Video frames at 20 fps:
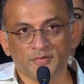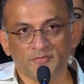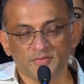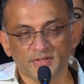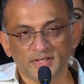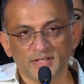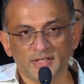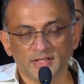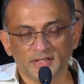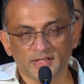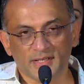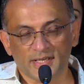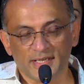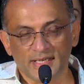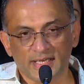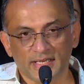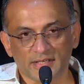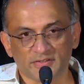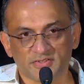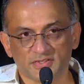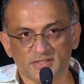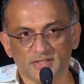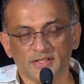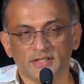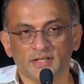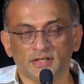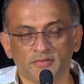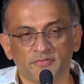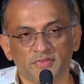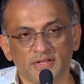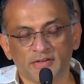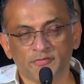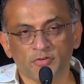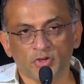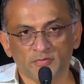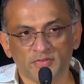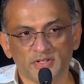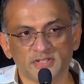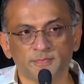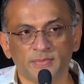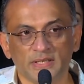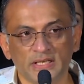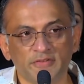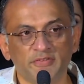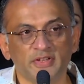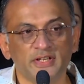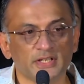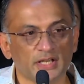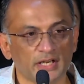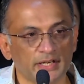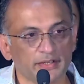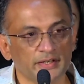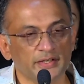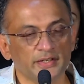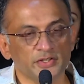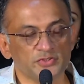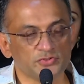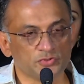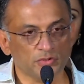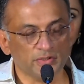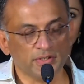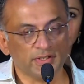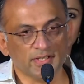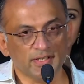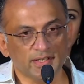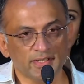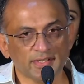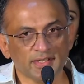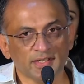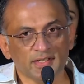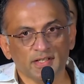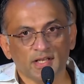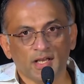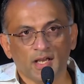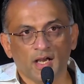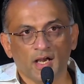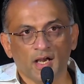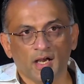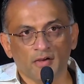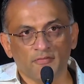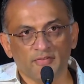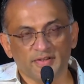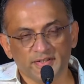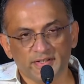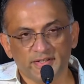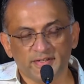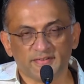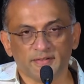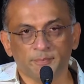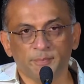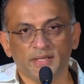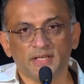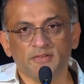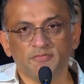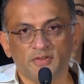We have always believed in content and storytelling, whether it's a big